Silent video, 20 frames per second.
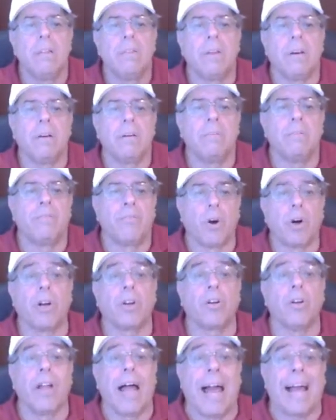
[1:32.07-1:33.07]
the
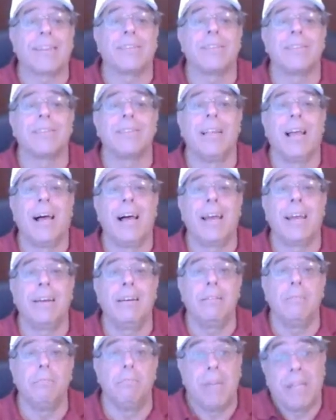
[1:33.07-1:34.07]
vertical axis
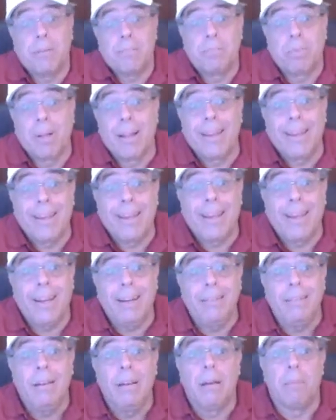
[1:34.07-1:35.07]
line,
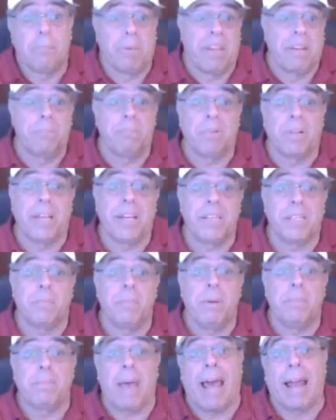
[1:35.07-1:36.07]
mid-plane, pin
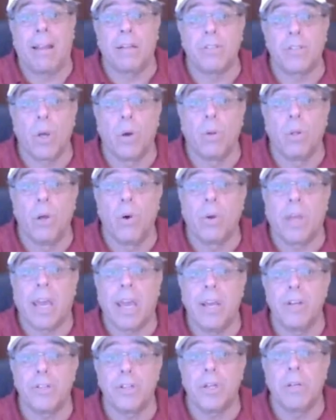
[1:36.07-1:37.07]
placement, balance hole
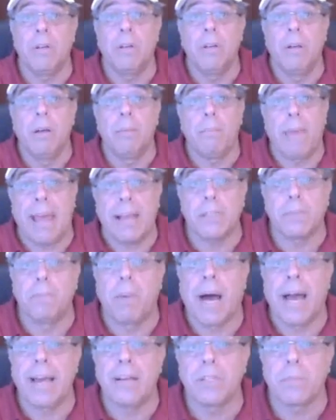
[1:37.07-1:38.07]
location, mass
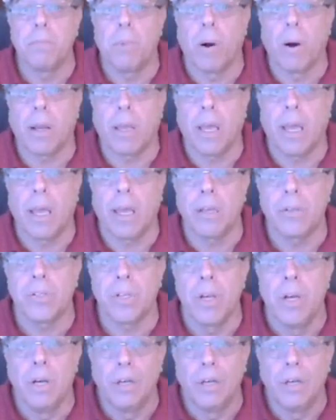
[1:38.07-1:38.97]
bias markings,